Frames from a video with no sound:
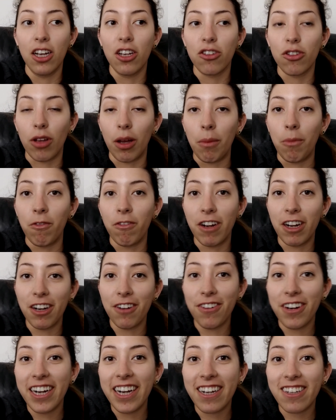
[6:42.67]
So I'm
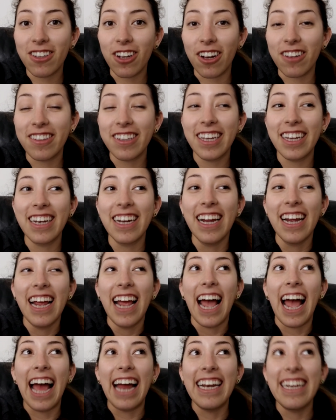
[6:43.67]
very, very exhausted.
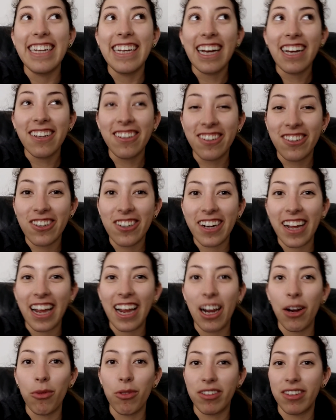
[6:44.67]
And
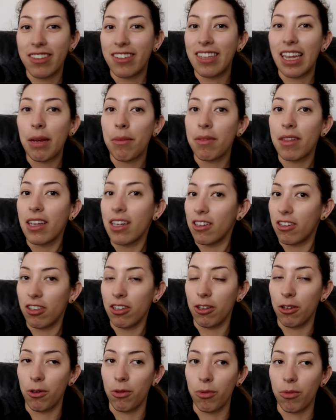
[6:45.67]
yesterday was the same thing
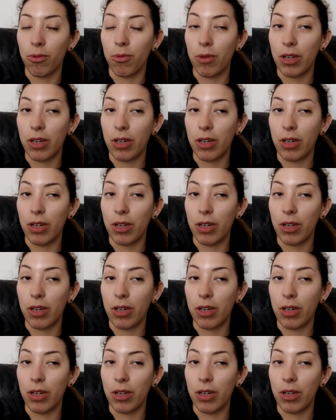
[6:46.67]
too.